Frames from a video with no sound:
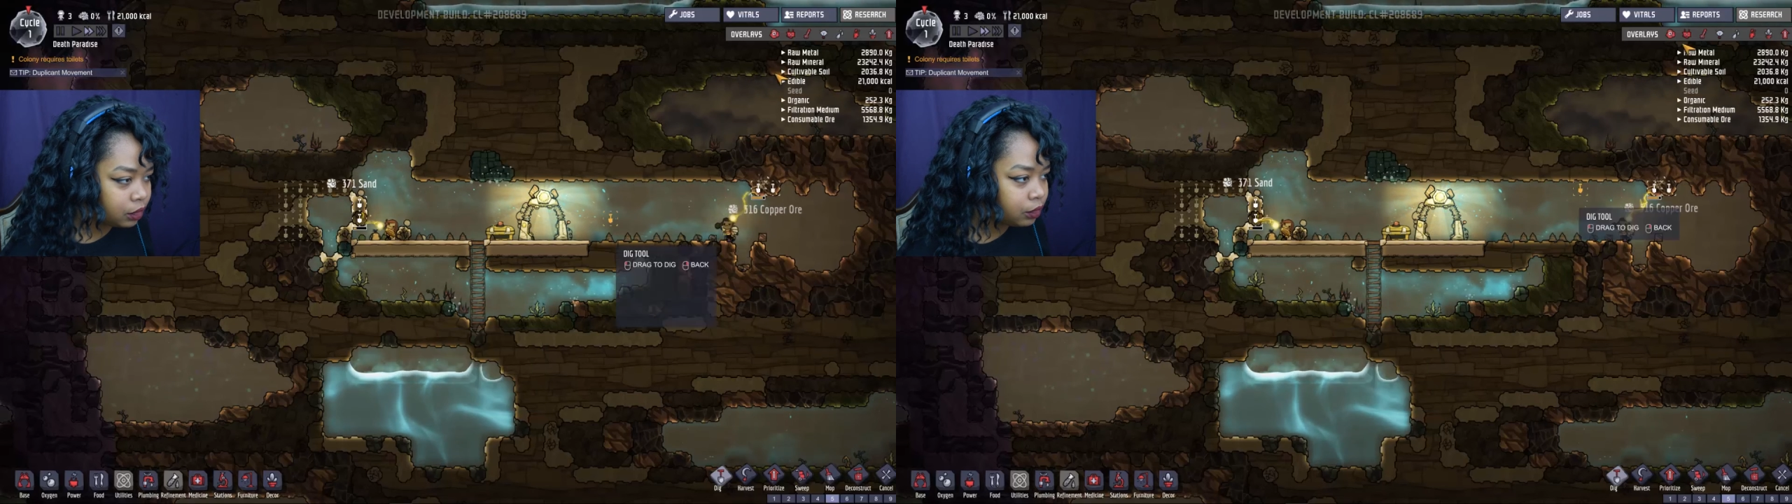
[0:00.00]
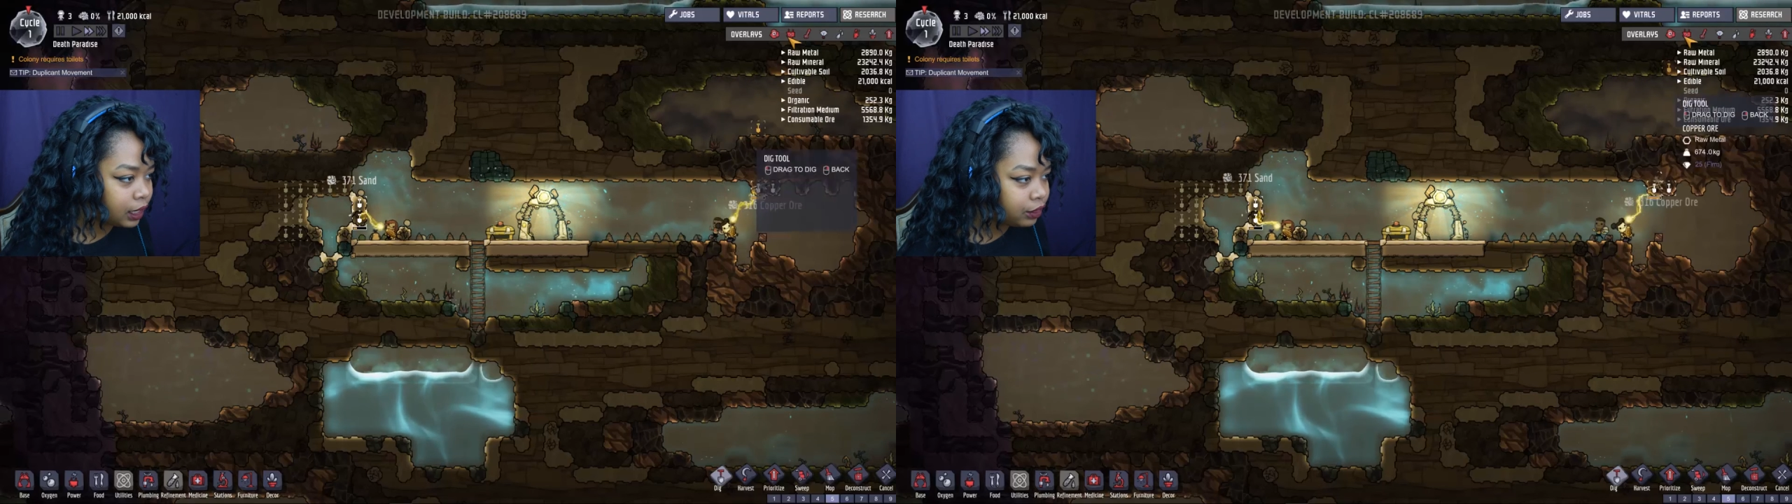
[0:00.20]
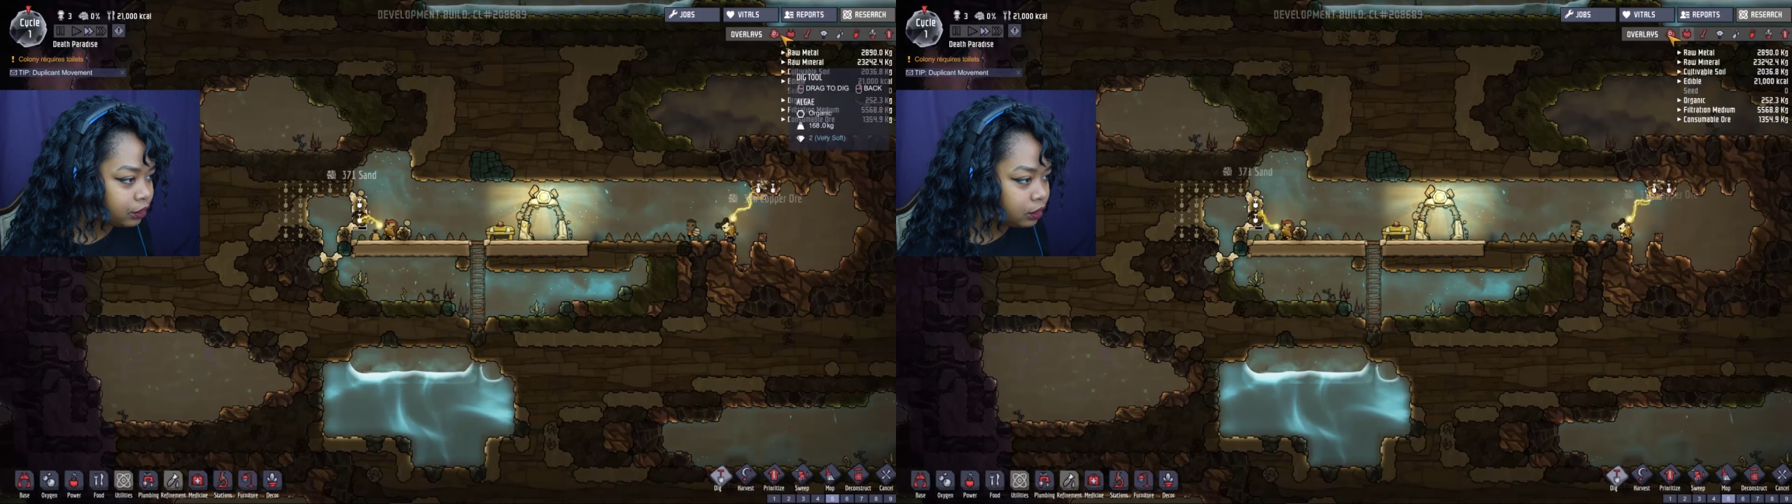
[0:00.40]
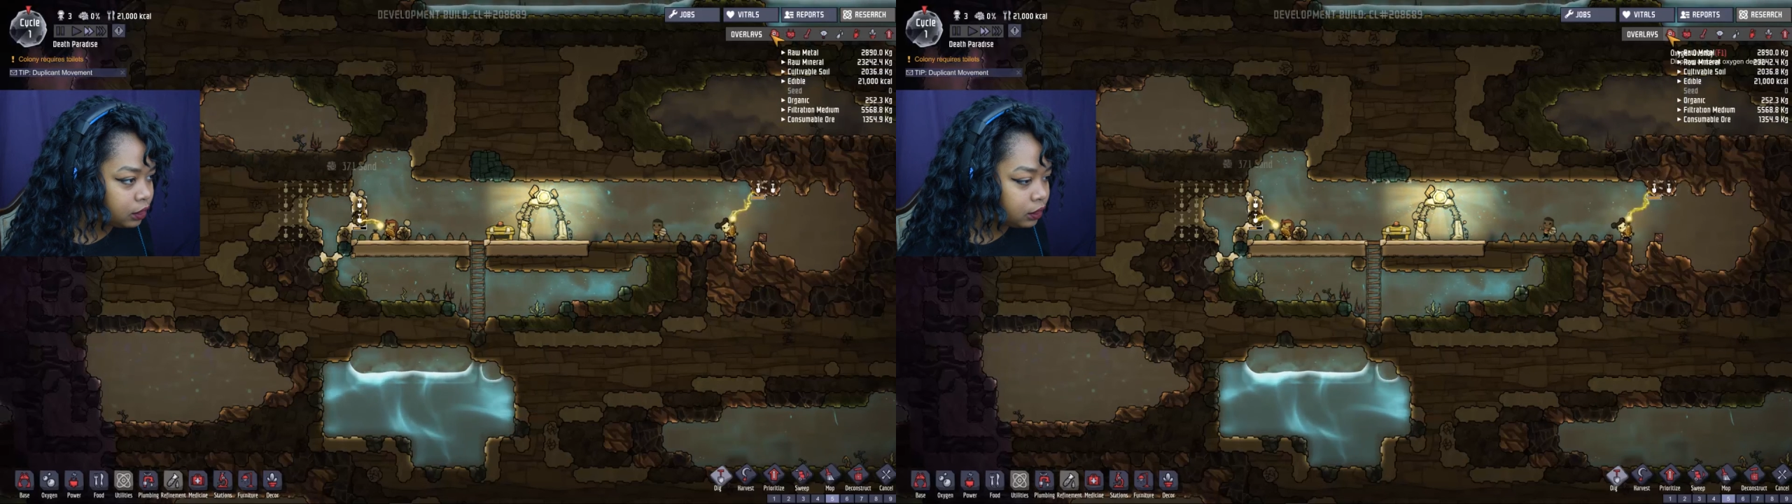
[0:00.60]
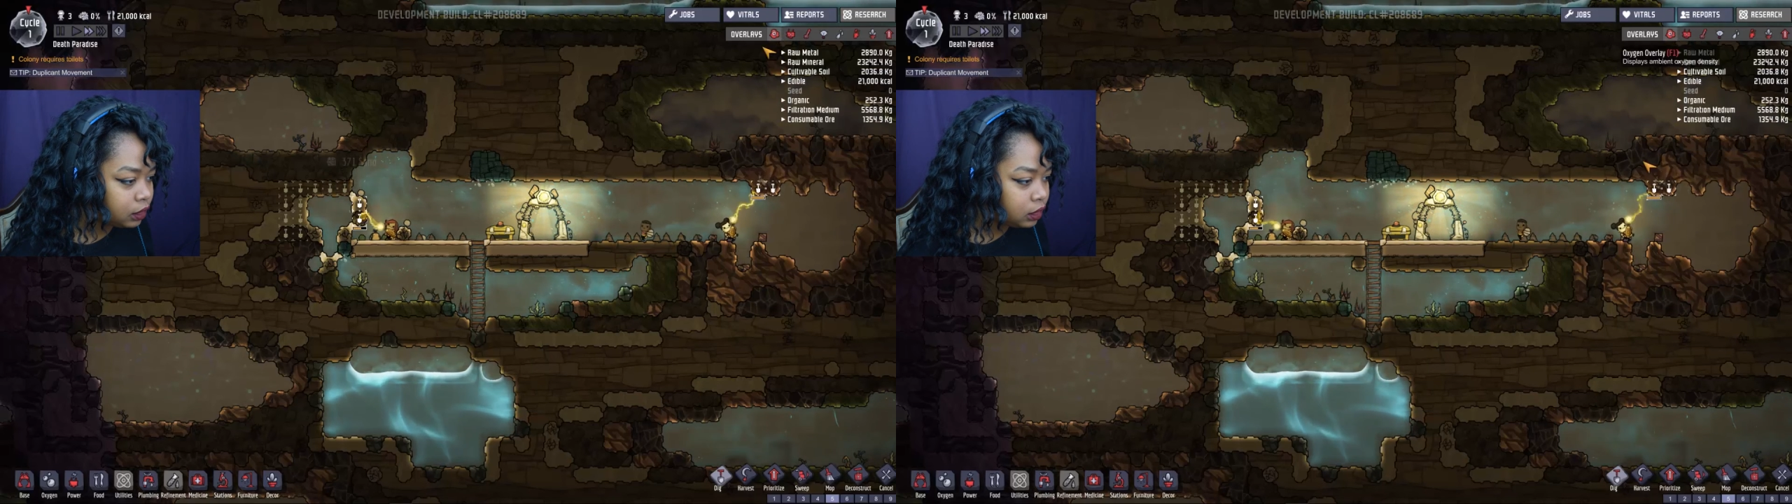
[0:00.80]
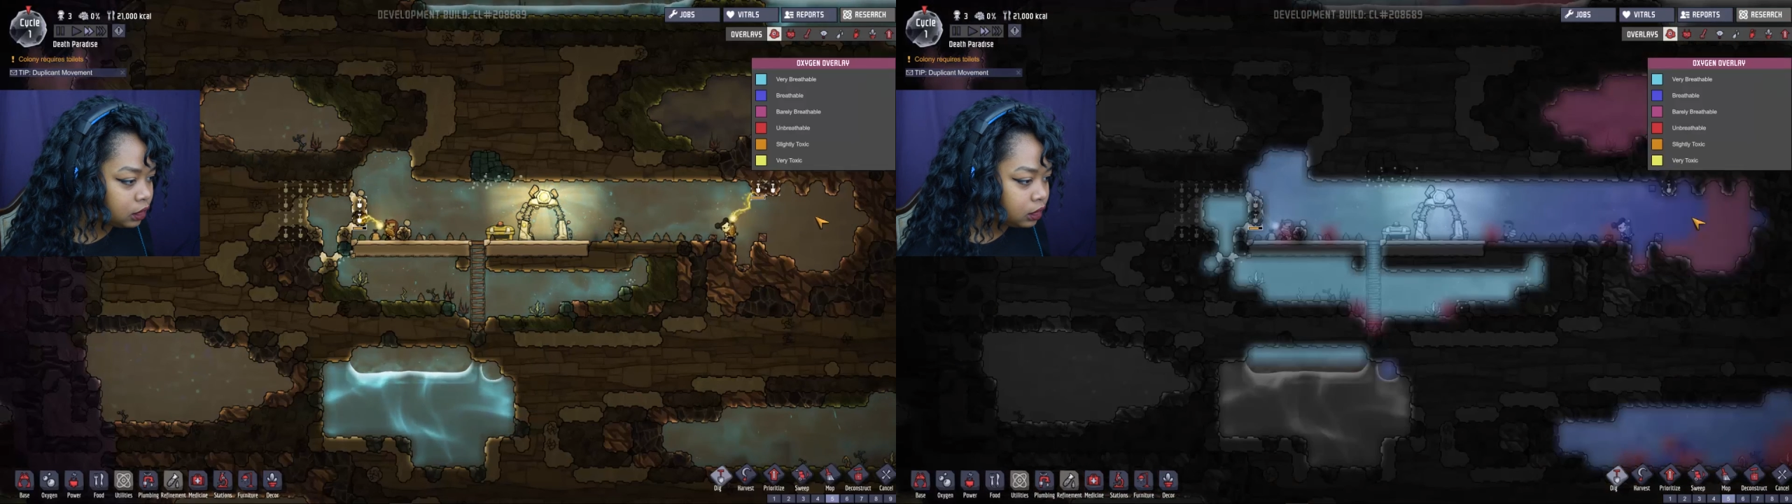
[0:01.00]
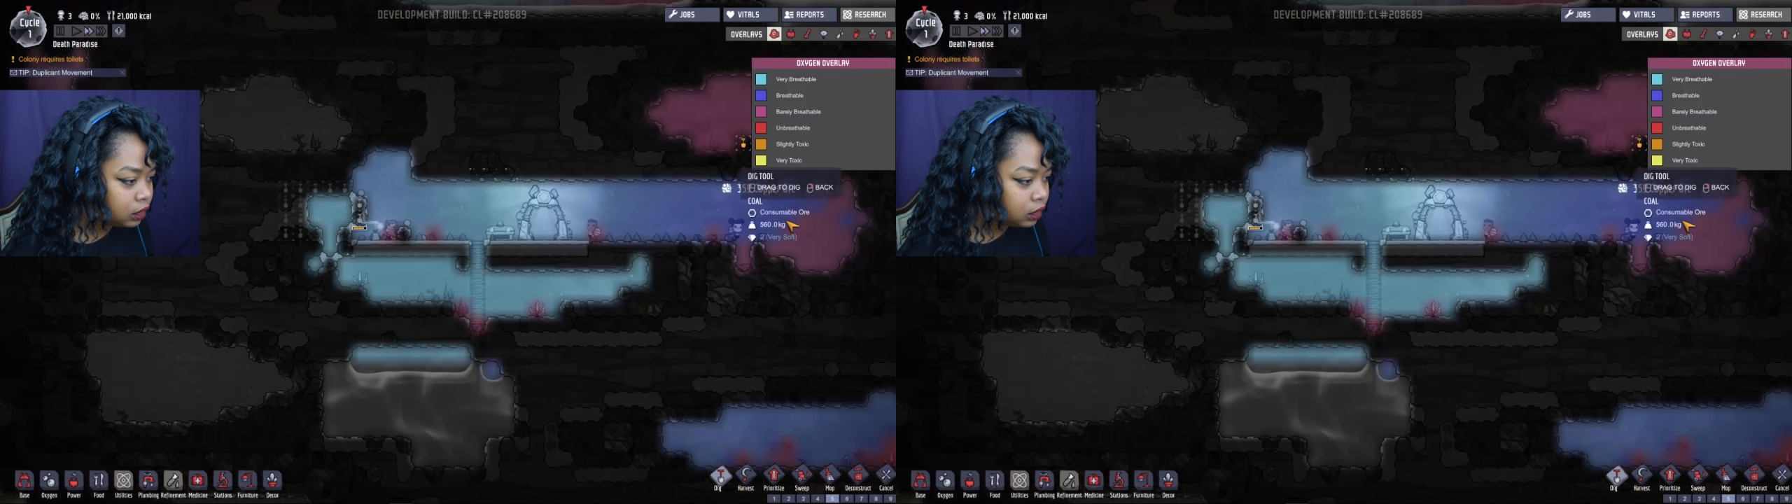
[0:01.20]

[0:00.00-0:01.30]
Oh, as you can see,